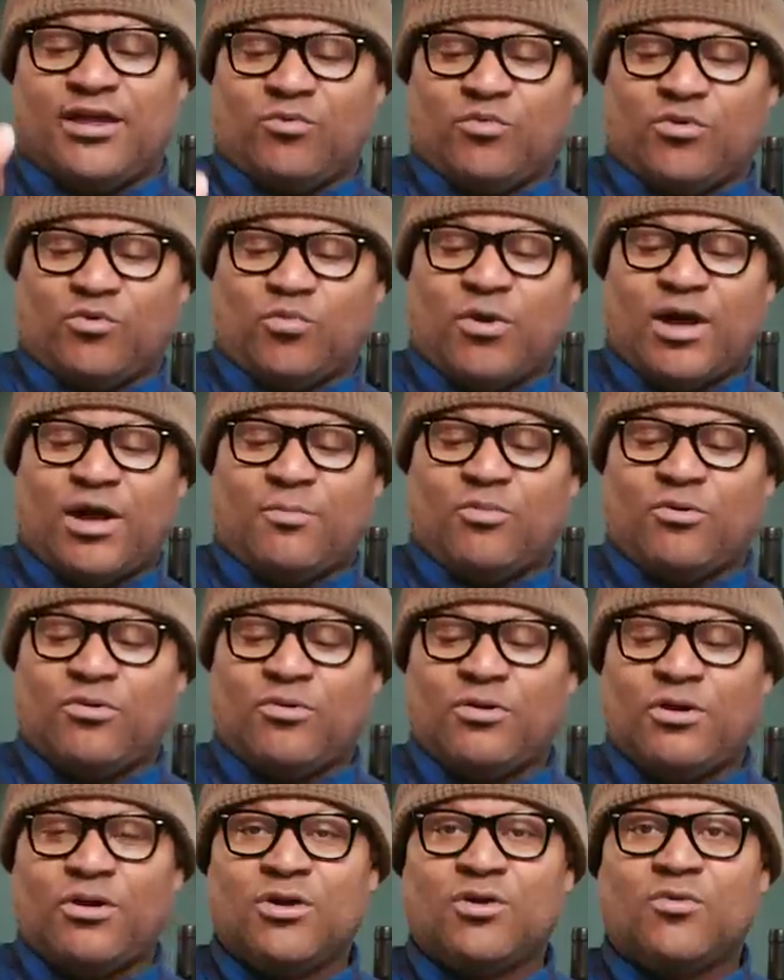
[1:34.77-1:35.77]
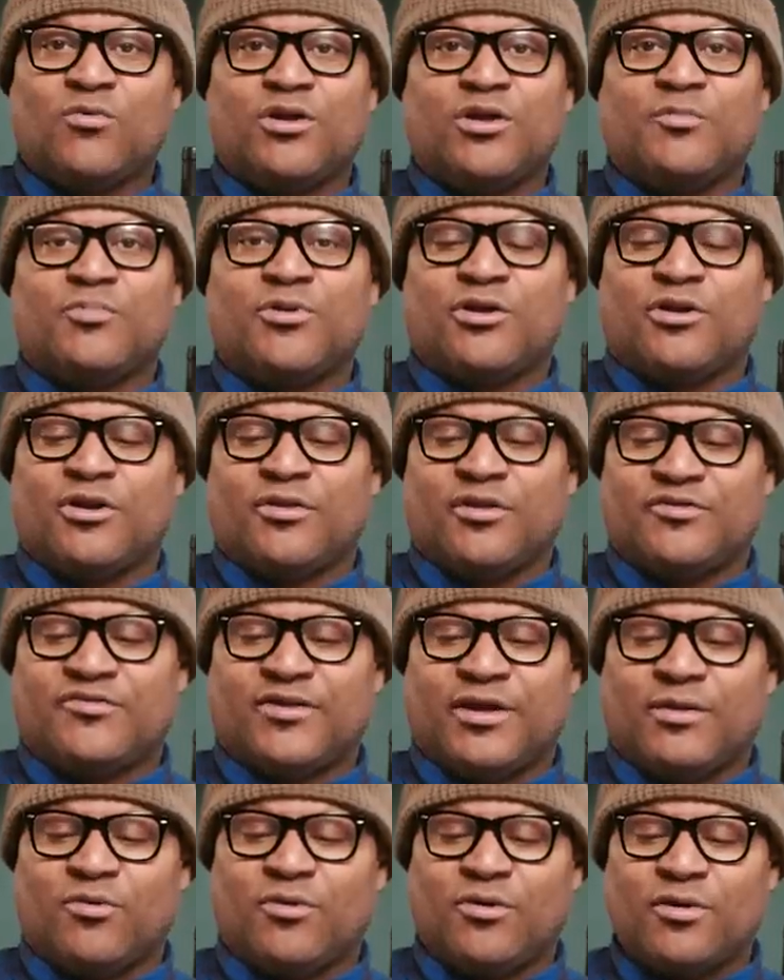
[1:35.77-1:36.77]
It would wobble when you put it on the
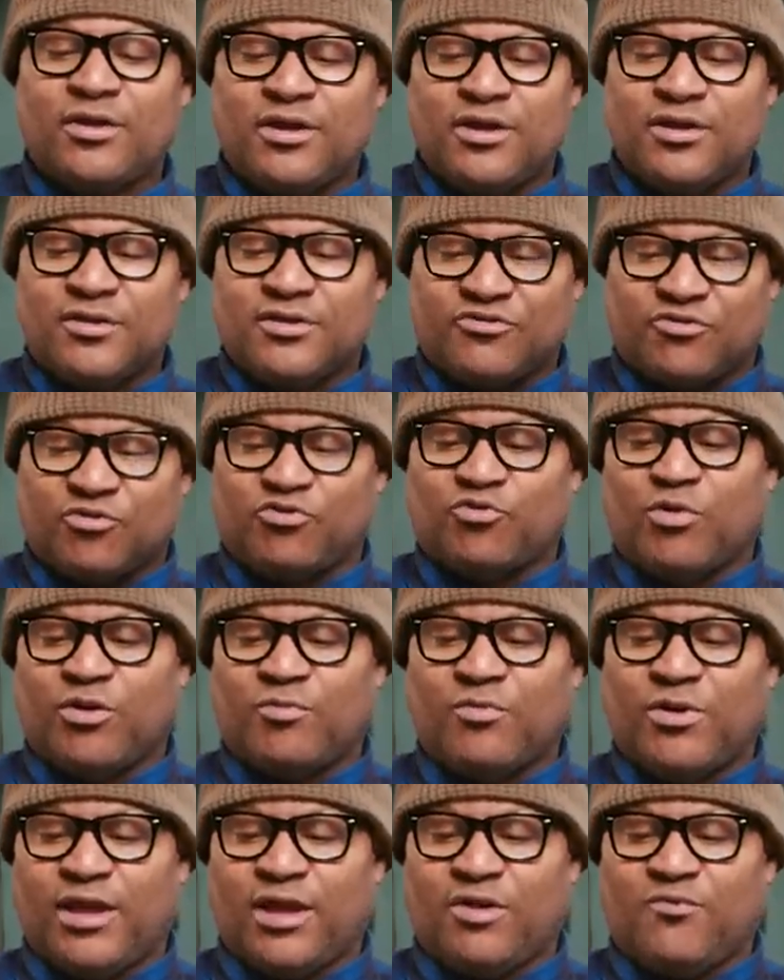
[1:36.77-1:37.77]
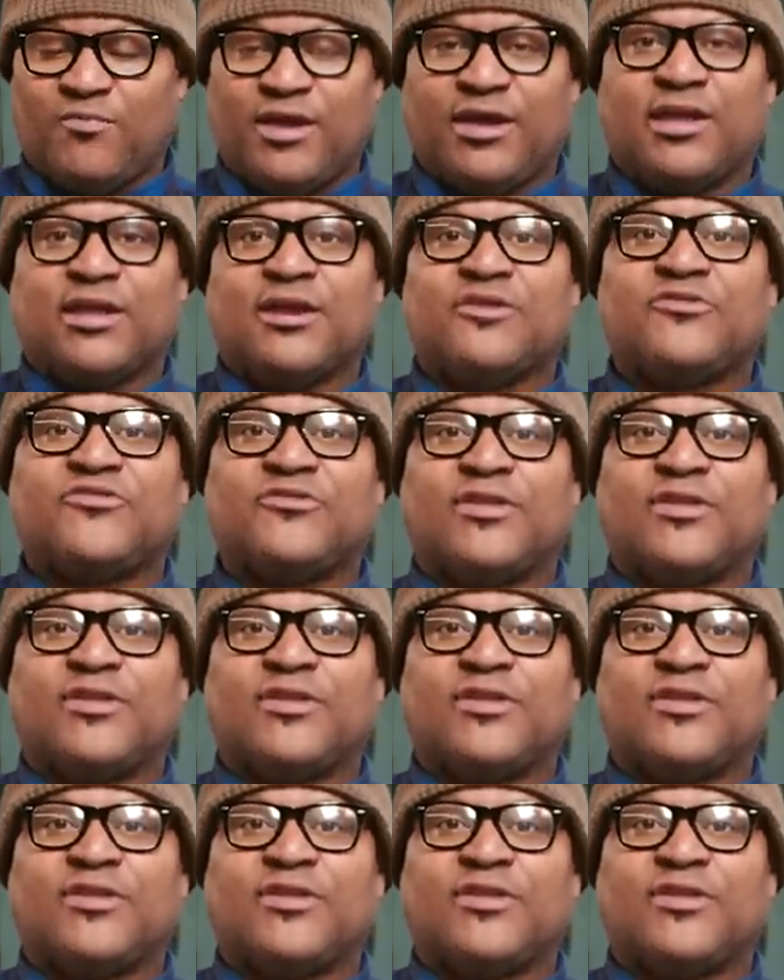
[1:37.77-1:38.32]
table. This was one way of making it